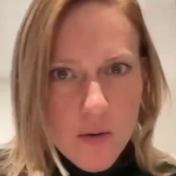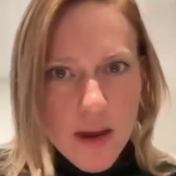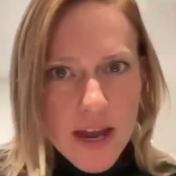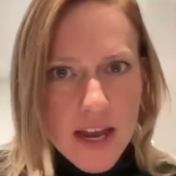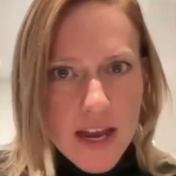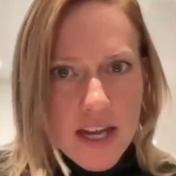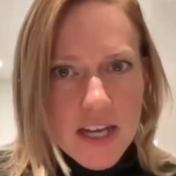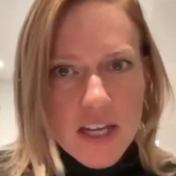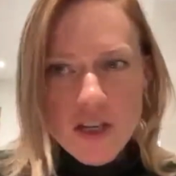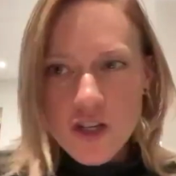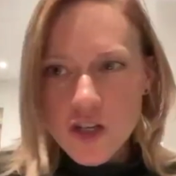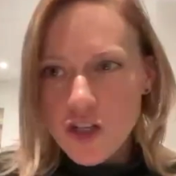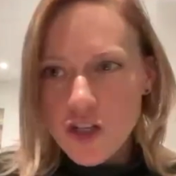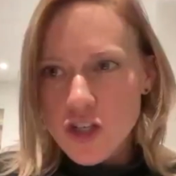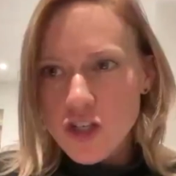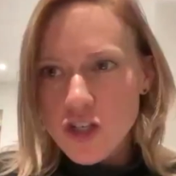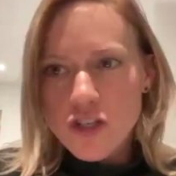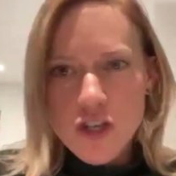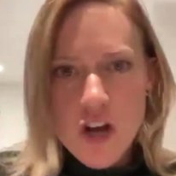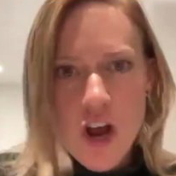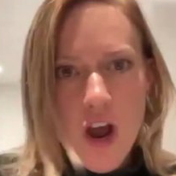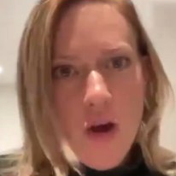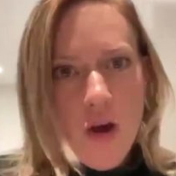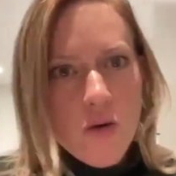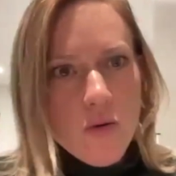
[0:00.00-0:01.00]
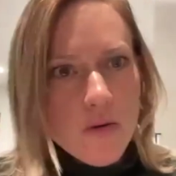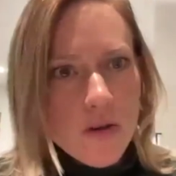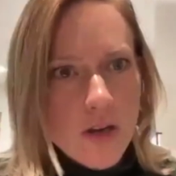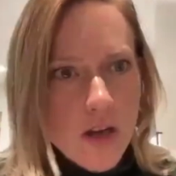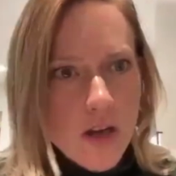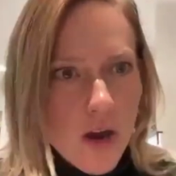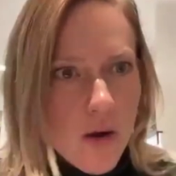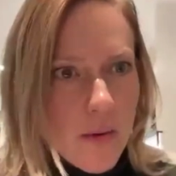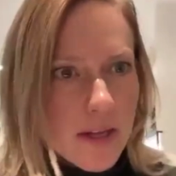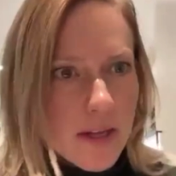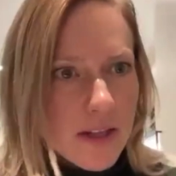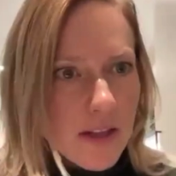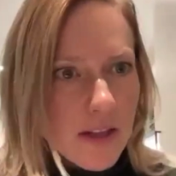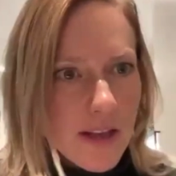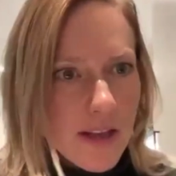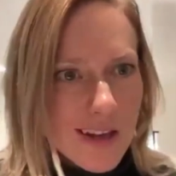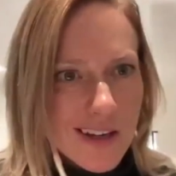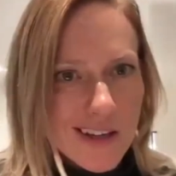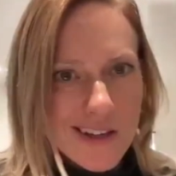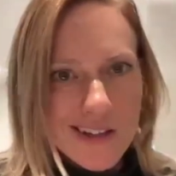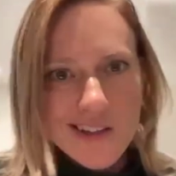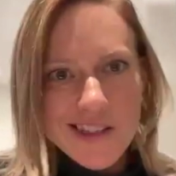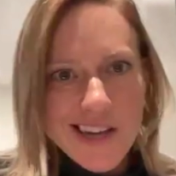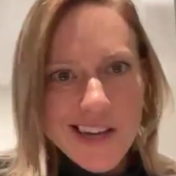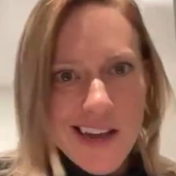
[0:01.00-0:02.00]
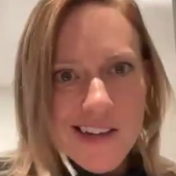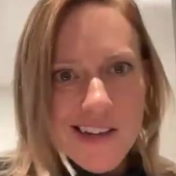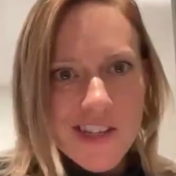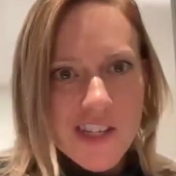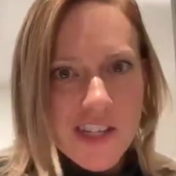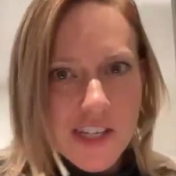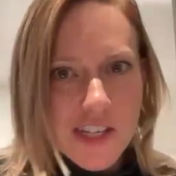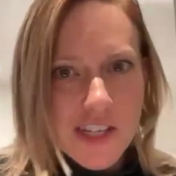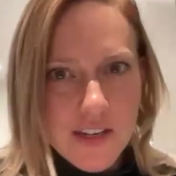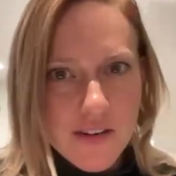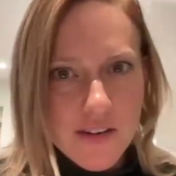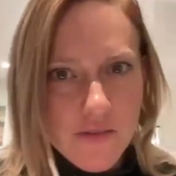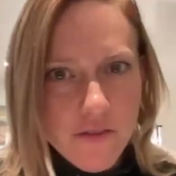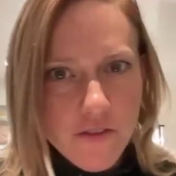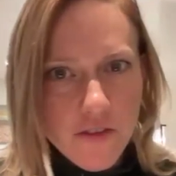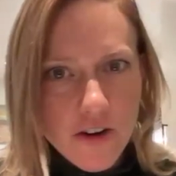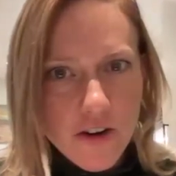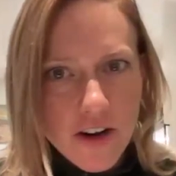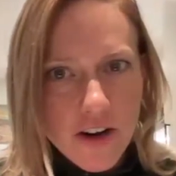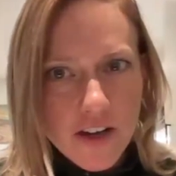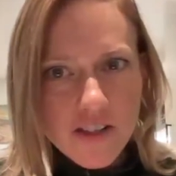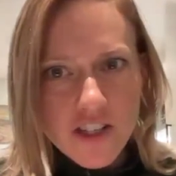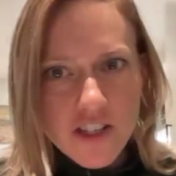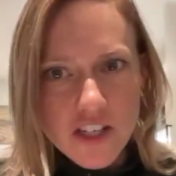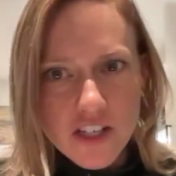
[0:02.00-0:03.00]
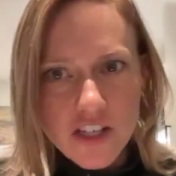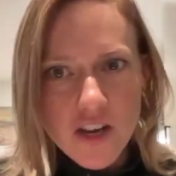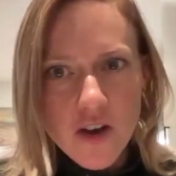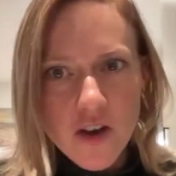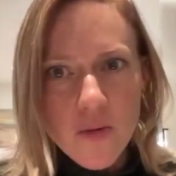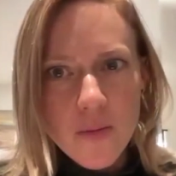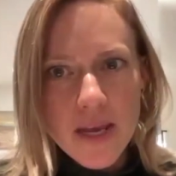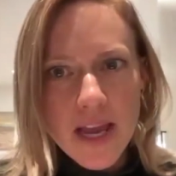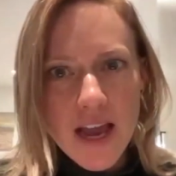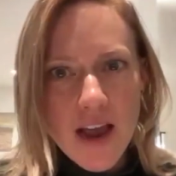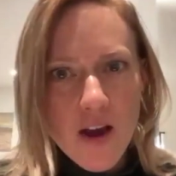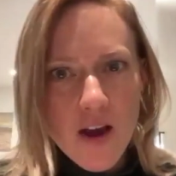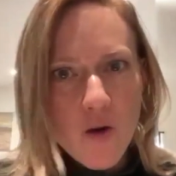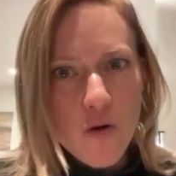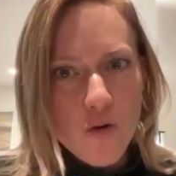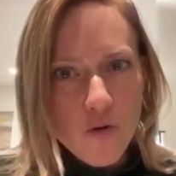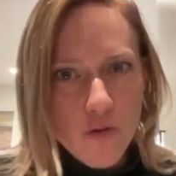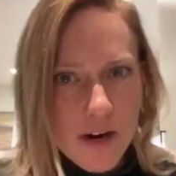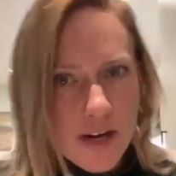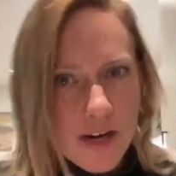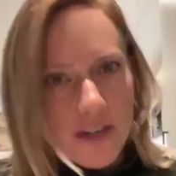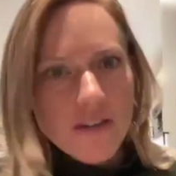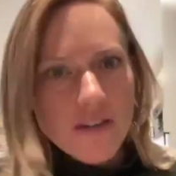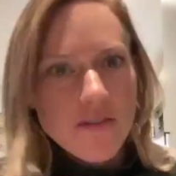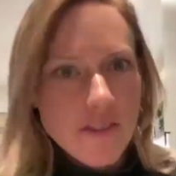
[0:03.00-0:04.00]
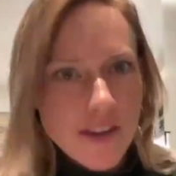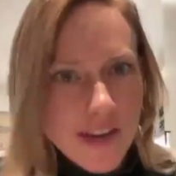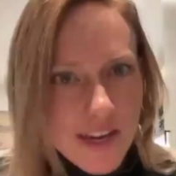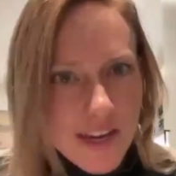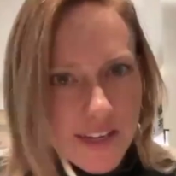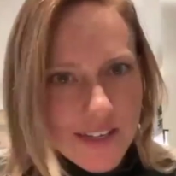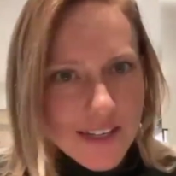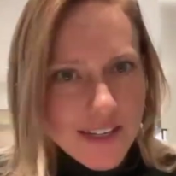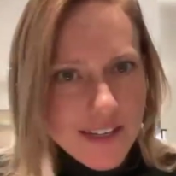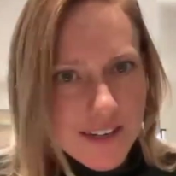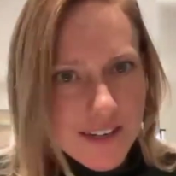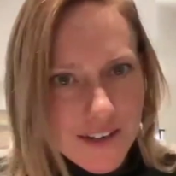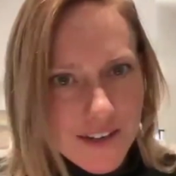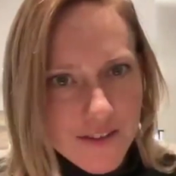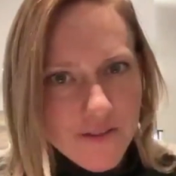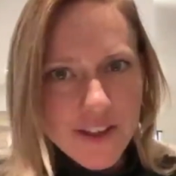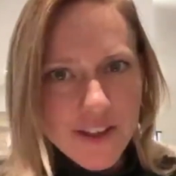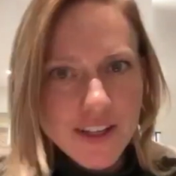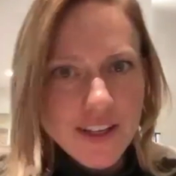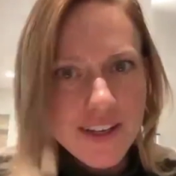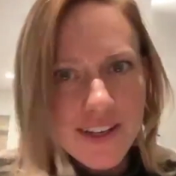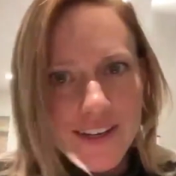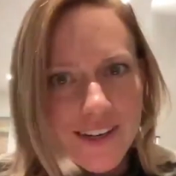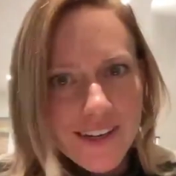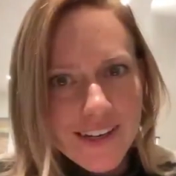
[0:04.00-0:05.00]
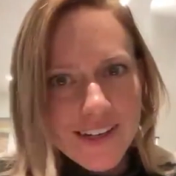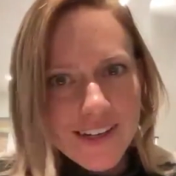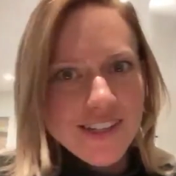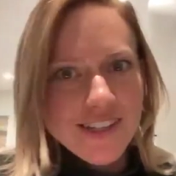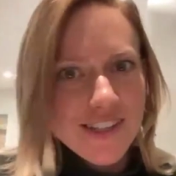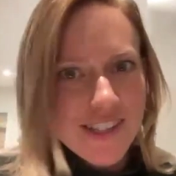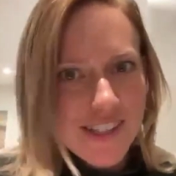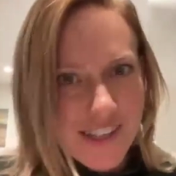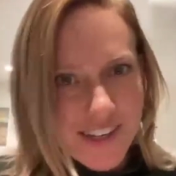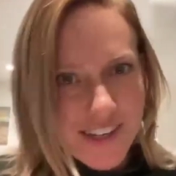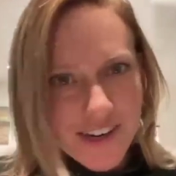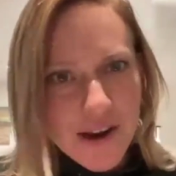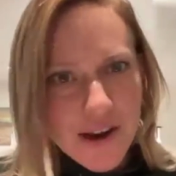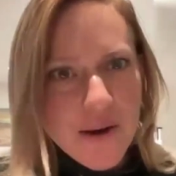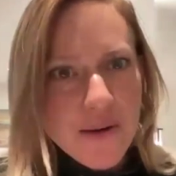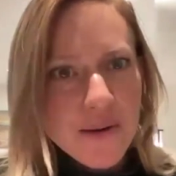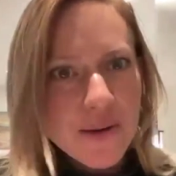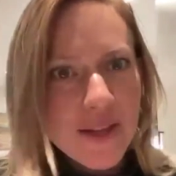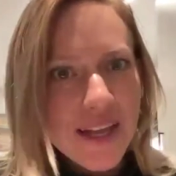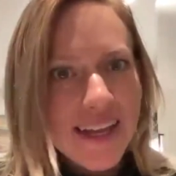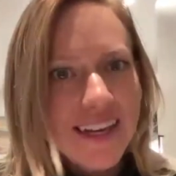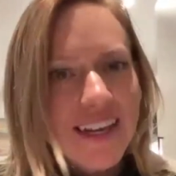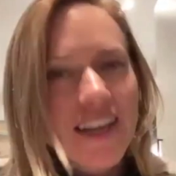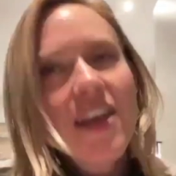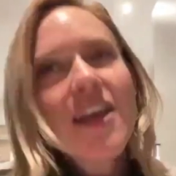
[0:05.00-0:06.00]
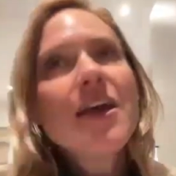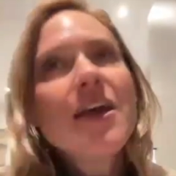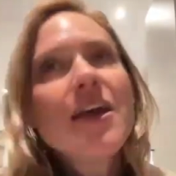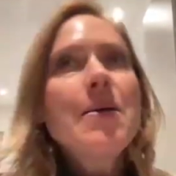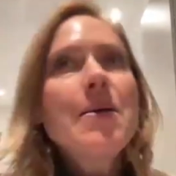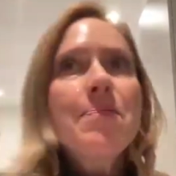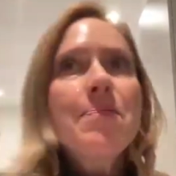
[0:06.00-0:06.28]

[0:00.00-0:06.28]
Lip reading: Hey, Joe, go and like test it for us and tell me how great of an idea of it is, like